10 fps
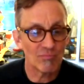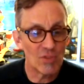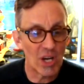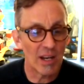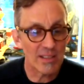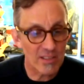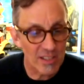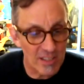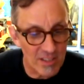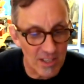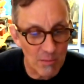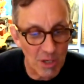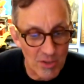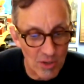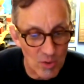Don says he's seen
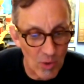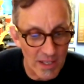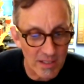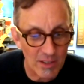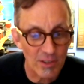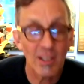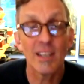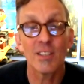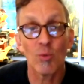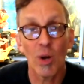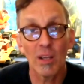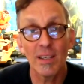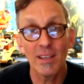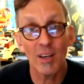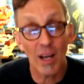my show twice, Good Nights in
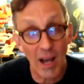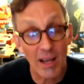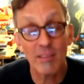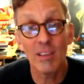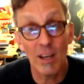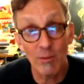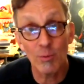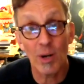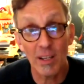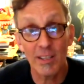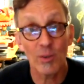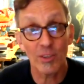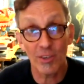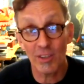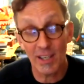Raleigh. I love Raleigh, North
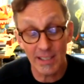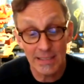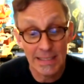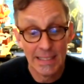Carolina.